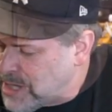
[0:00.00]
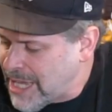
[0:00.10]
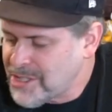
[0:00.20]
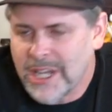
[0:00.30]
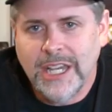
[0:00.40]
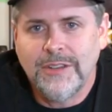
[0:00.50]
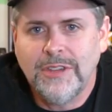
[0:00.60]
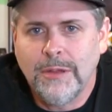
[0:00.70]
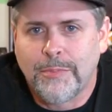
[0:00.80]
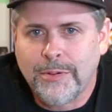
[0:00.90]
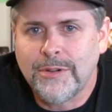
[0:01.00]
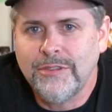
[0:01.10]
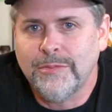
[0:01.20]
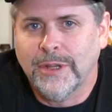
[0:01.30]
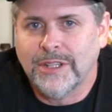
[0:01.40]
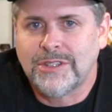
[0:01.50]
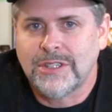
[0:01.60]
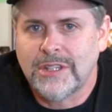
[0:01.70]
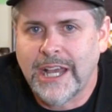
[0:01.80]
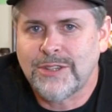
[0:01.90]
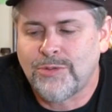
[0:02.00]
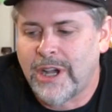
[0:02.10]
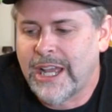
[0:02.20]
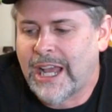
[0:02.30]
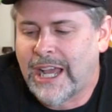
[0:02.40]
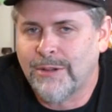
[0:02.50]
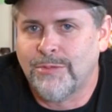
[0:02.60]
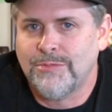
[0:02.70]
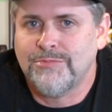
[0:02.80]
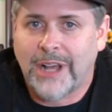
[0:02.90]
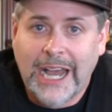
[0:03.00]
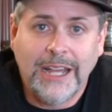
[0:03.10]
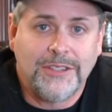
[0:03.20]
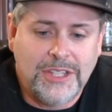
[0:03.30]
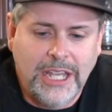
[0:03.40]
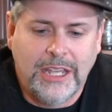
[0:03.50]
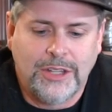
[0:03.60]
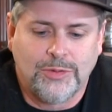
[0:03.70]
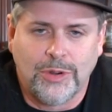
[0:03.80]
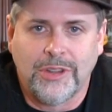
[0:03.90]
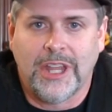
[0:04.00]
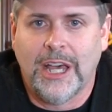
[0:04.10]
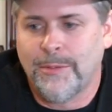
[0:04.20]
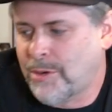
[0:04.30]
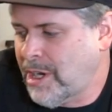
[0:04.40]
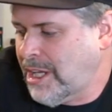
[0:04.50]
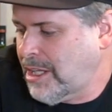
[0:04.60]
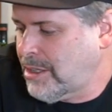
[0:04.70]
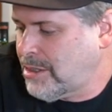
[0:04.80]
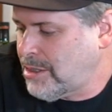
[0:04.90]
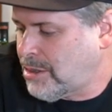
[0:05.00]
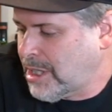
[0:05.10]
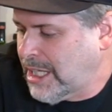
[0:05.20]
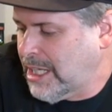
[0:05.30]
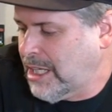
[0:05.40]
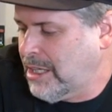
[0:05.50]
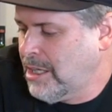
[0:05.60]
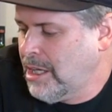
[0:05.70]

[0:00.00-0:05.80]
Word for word: That's kind of the improvements. That's why I'd say it's worth upgrading or getting.